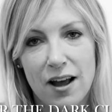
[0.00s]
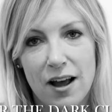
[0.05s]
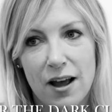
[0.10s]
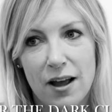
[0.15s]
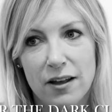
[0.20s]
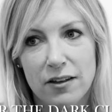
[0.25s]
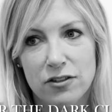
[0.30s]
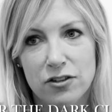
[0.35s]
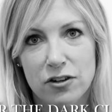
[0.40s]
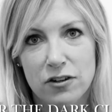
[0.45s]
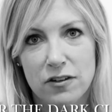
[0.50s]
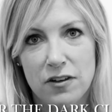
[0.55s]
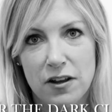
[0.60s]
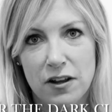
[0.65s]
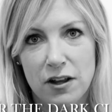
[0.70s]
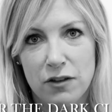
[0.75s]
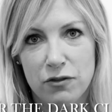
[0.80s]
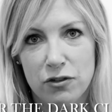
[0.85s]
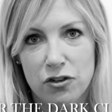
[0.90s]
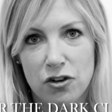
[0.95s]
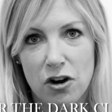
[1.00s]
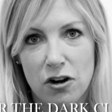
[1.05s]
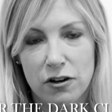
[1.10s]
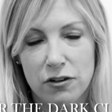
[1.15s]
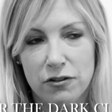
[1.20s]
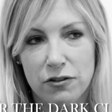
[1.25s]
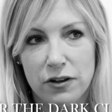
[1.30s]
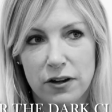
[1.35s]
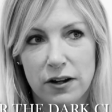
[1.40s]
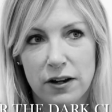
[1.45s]
I started taking
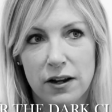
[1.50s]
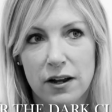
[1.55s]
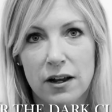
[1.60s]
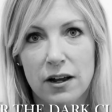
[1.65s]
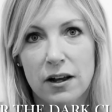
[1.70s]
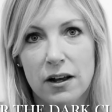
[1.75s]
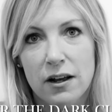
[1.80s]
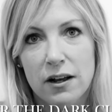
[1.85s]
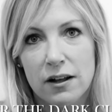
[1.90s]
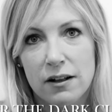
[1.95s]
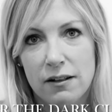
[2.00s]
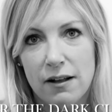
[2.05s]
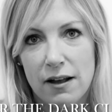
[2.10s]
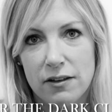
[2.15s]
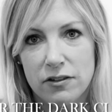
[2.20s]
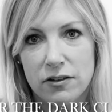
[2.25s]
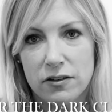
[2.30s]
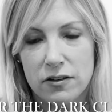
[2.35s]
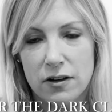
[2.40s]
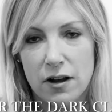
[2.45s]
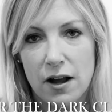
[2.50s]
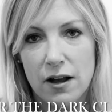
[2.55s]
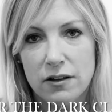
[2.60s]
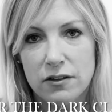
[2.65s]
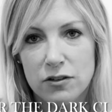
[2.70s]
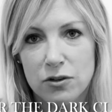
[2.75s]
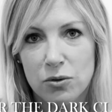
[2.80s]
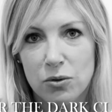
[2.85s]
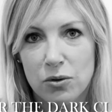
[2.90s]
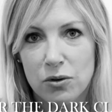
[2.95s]
photography classes in high
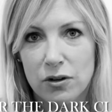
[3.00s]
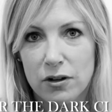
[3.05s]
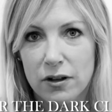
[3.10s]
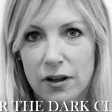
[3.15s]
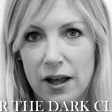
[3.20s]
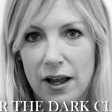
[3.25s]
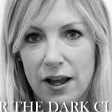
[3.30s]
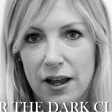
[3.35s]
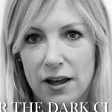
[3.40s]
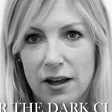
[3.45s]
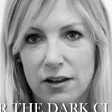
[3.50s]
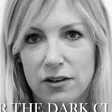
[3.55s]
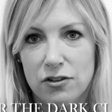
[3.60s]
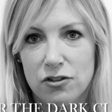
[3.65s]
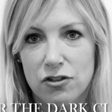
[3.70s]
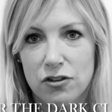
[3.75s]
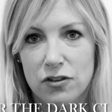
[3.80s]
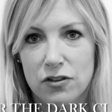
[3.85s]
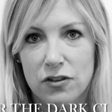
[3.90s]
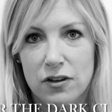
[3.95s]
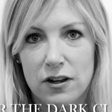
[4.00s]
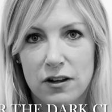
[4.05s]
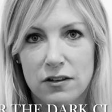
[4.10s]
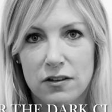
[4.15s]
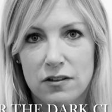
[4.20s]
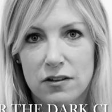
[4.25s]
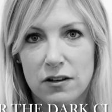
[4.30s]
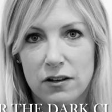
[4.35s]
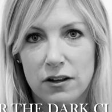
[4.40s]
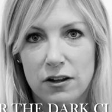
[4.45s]
school and just
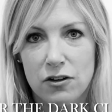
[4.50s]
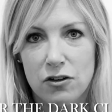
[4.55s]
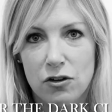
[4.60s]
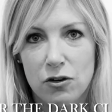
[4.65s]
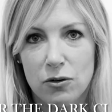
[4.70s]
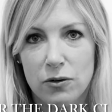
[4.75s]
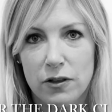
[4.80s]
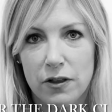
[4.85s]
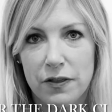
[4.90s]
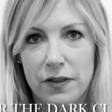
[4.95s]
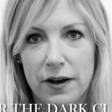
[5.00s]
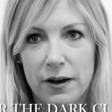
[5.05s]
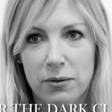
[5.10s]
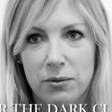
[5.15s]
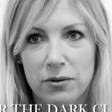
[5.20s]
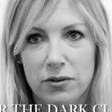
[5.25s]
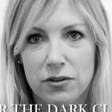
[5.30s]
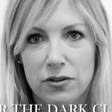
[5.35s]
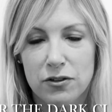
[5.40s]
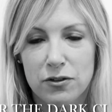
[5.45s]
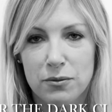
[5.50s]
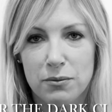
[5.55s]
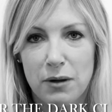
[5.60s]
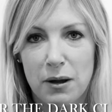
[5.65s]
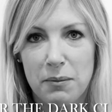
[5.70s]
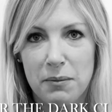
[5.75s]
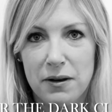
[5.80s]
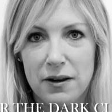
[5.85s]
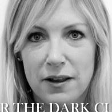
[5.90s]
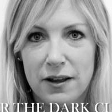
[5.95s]
instantly knew that that was
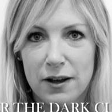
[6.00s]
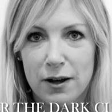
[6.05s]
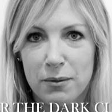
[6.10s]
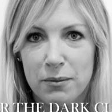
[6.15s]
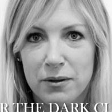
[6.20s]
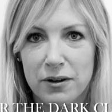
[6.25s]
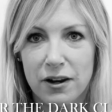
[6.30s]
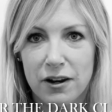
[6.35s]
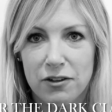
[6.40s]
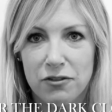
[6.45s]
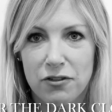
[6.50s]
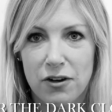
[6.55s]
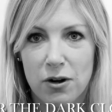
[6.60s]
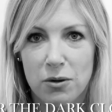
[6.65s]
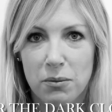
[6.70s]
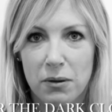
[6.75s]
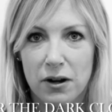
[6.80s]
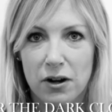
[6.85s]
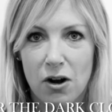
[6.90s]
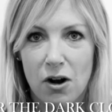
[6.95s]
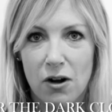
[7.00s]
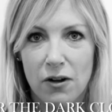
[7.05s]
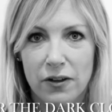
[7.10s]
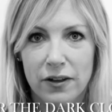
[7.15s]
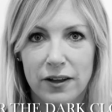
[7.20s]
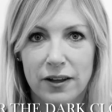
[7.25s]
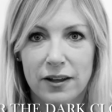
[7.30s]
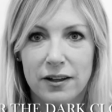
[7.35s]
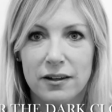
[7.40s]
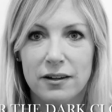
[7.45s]
my medium and I'd found my
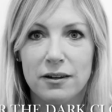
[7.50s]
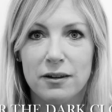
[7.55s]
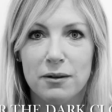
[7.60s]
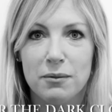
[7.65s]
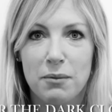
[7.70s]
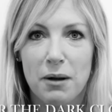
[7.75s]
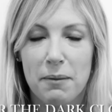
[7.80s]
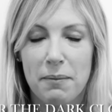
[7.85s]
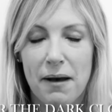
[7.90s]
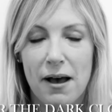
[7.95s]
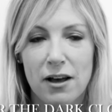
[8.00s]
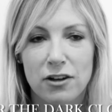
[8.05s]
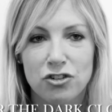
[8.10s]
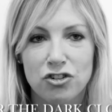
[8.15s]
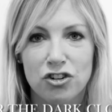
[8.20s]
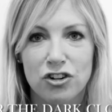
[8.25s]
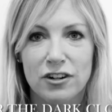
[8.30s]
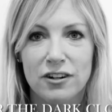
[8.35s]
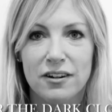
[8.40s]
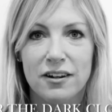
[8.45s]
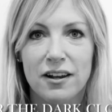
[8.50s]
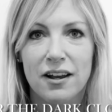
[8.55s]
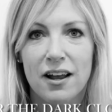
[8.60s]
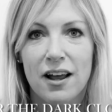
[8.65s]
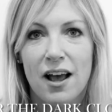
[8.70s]
calling and my passion.